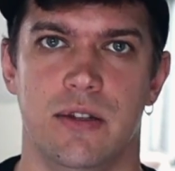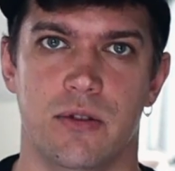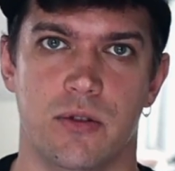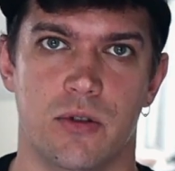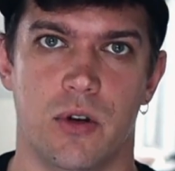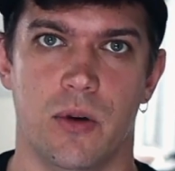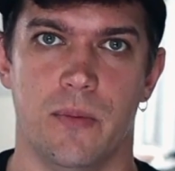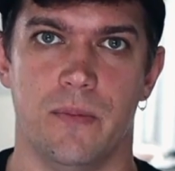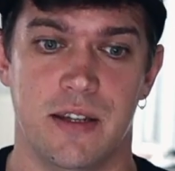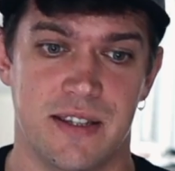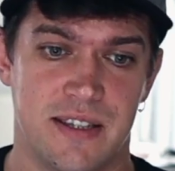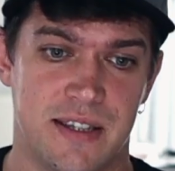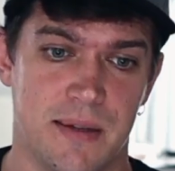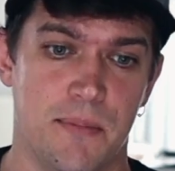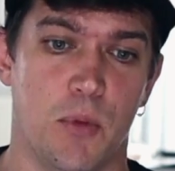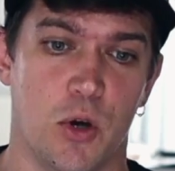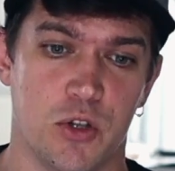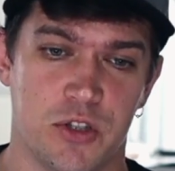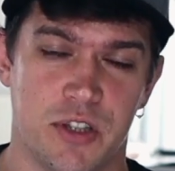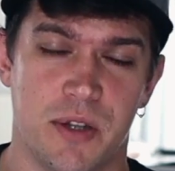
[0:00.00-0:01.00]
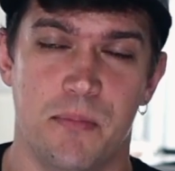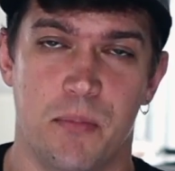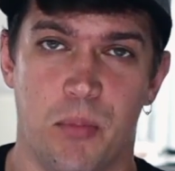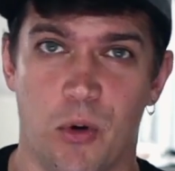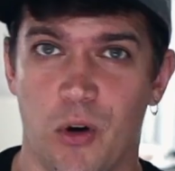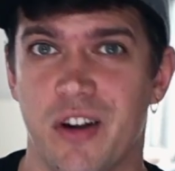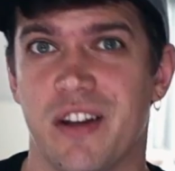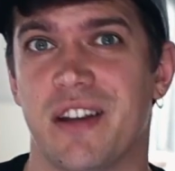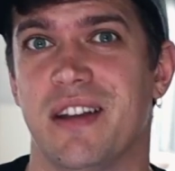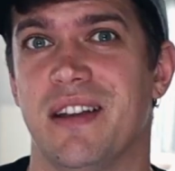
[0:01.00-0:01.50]
euro. This is the most
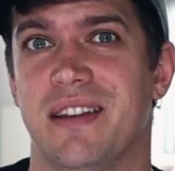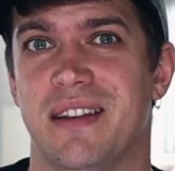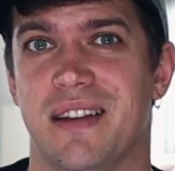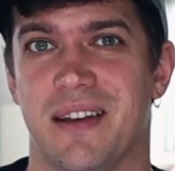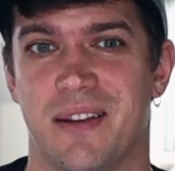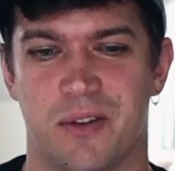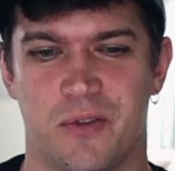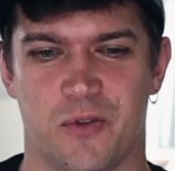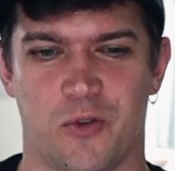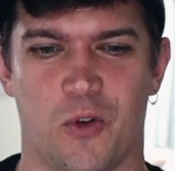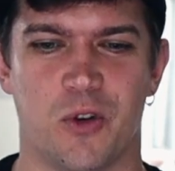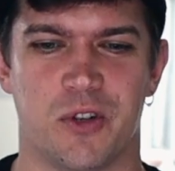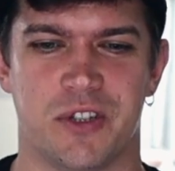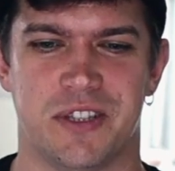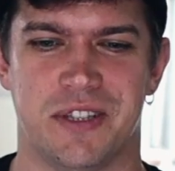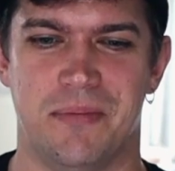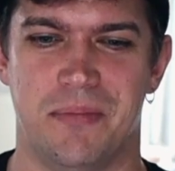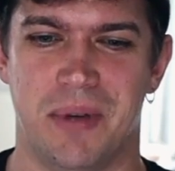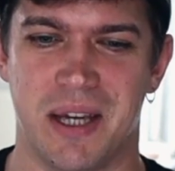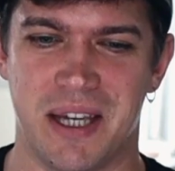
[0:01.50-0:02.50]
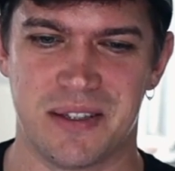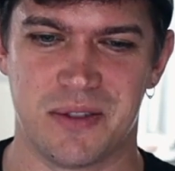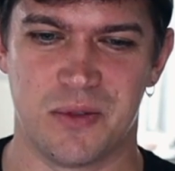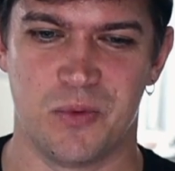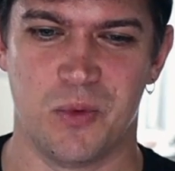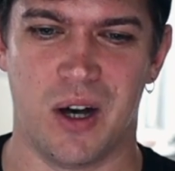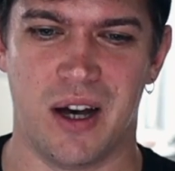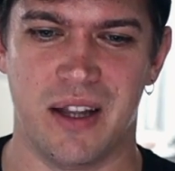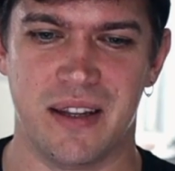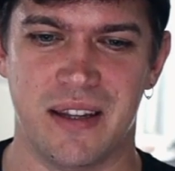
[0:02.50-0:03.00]
important and of course the biggest
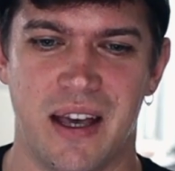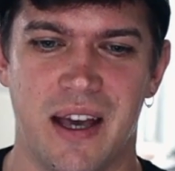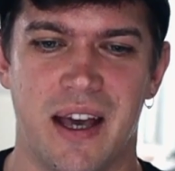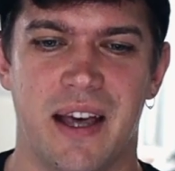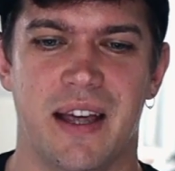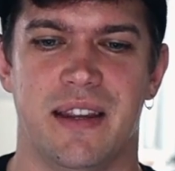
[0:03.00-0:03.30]
one.